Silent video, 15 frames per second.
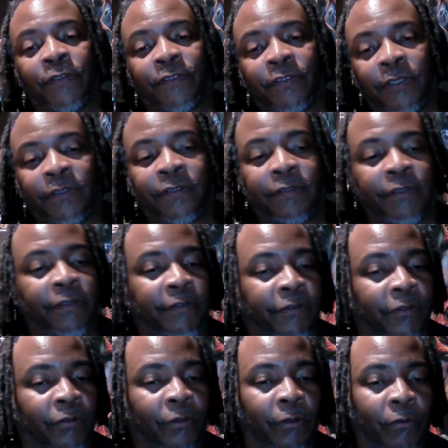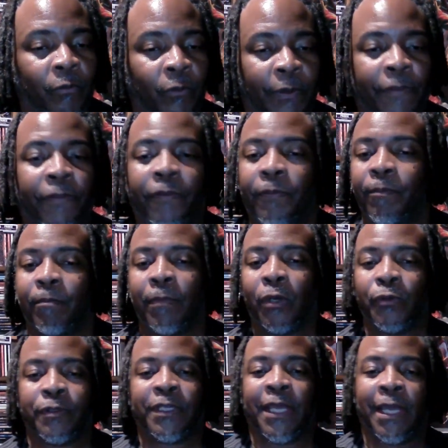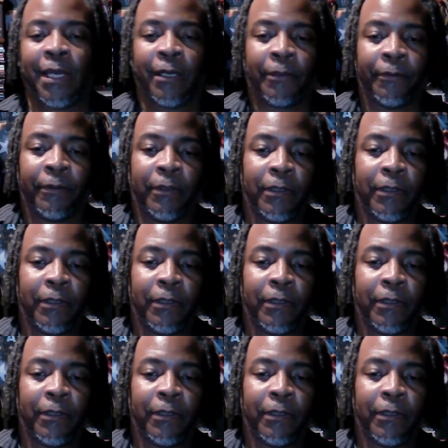60s, with Motown